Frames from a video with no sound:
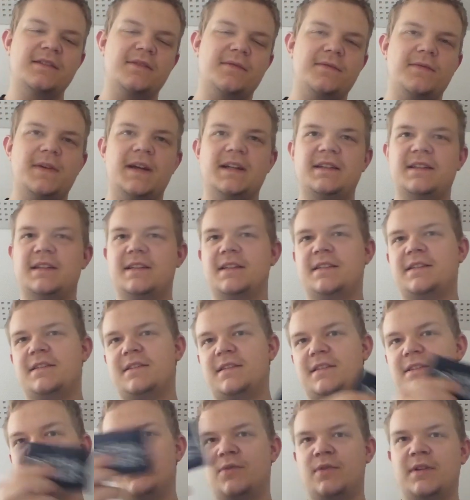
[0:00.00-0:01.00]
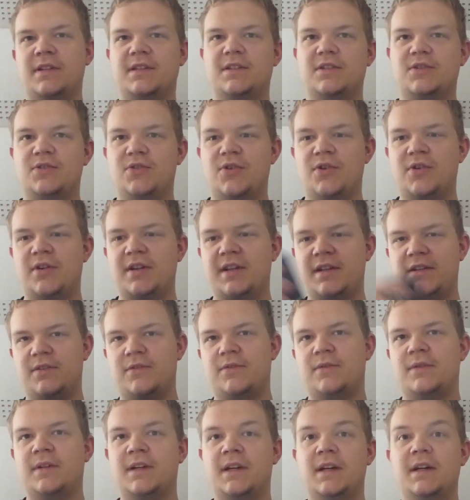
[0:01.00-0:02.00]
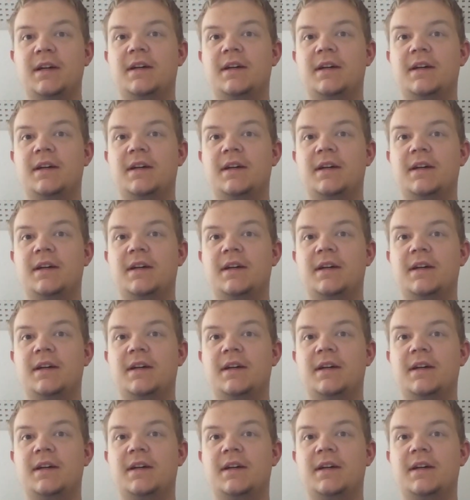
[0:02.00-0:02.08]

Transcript: the fact that it's a journey and you